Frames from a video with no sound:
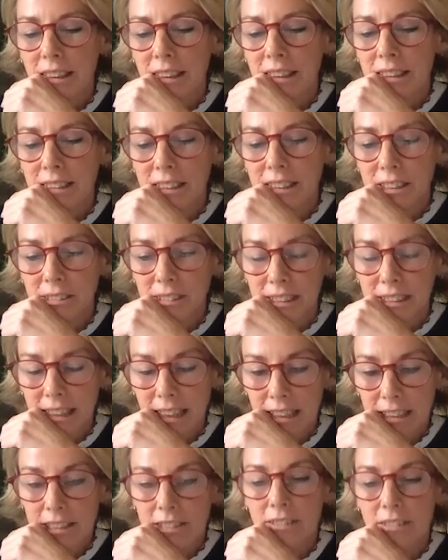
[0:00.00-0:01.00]
industry
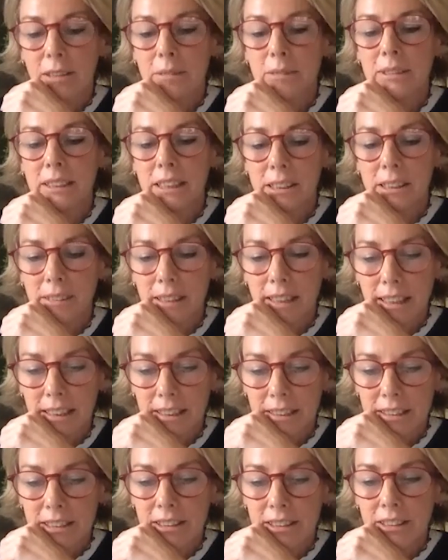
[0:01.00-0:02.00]
sector I was going
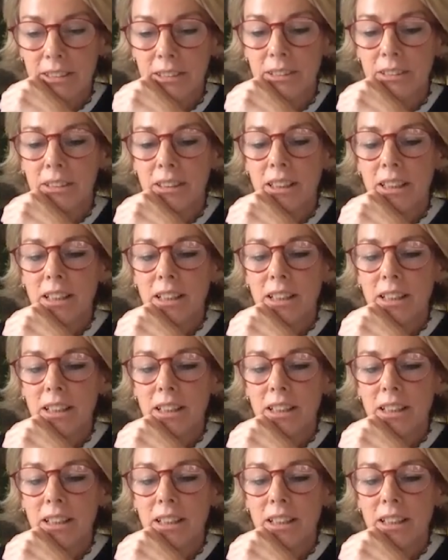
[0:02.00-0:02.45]
into,